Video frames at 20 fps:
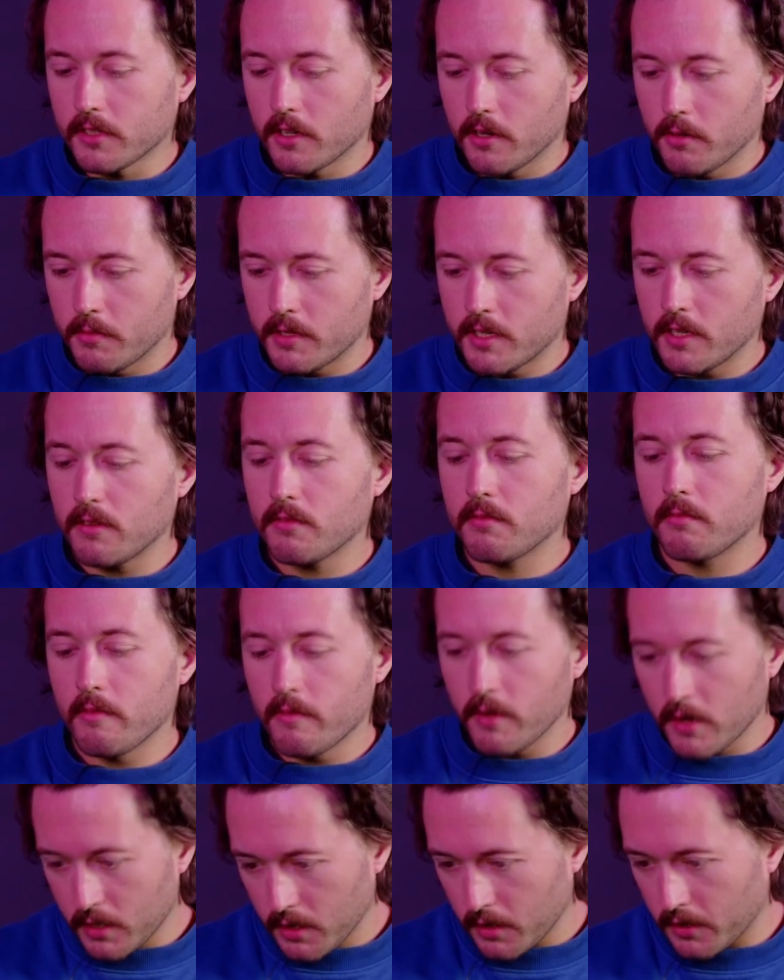comedy from a
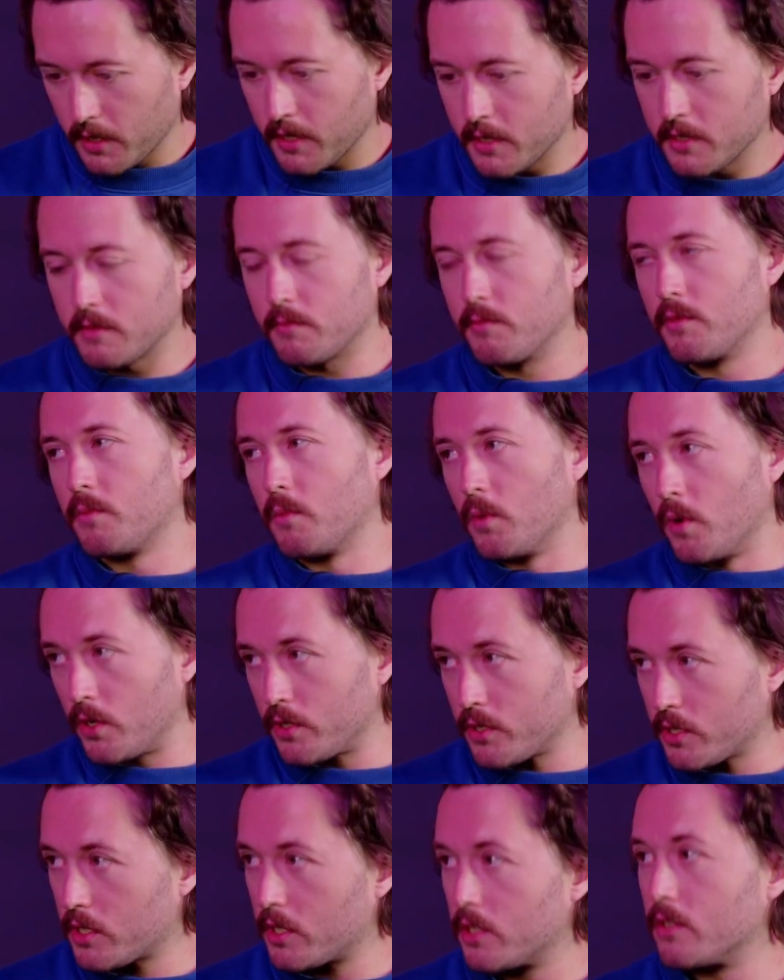very young age and would
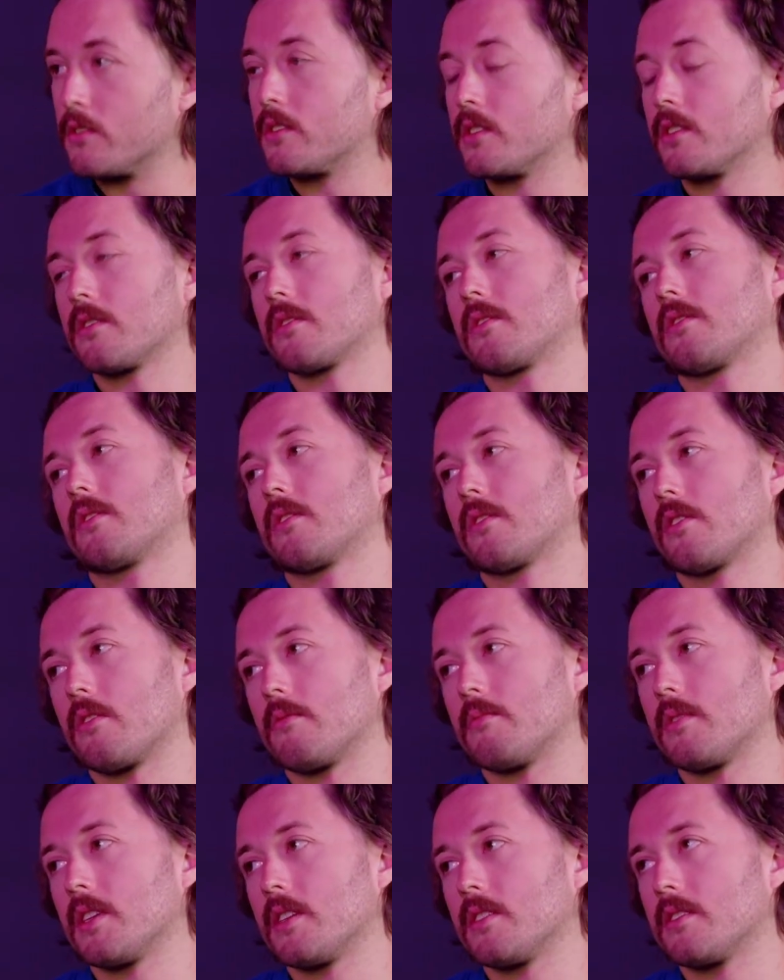watch loads of
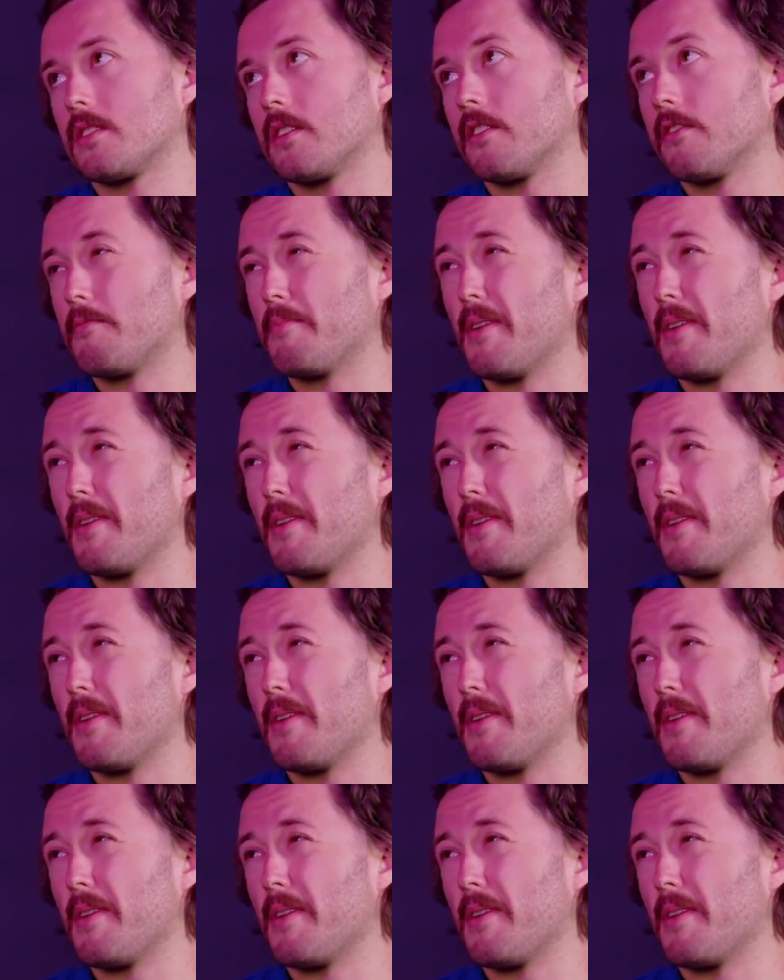comedy and stuff,